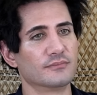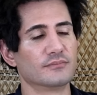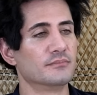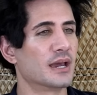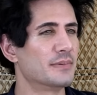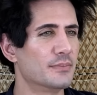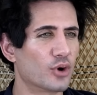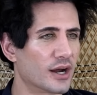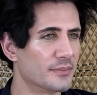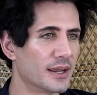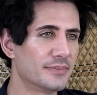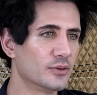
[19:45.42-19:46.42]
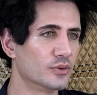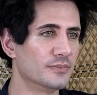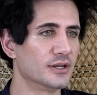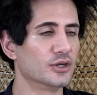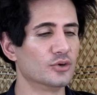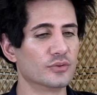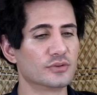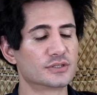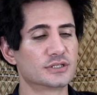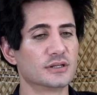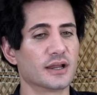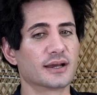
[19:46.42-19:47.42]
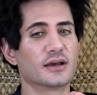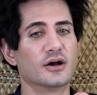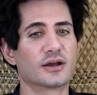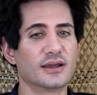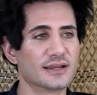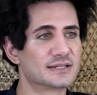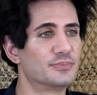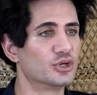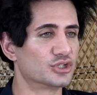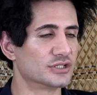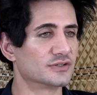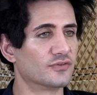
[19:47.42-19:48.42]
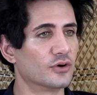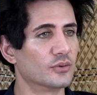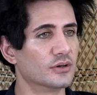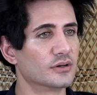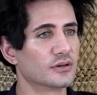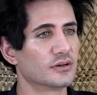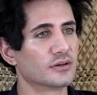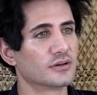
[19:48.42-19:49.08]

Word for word: maybe Brian, maybe it would be you, to, okay, let's push this forward?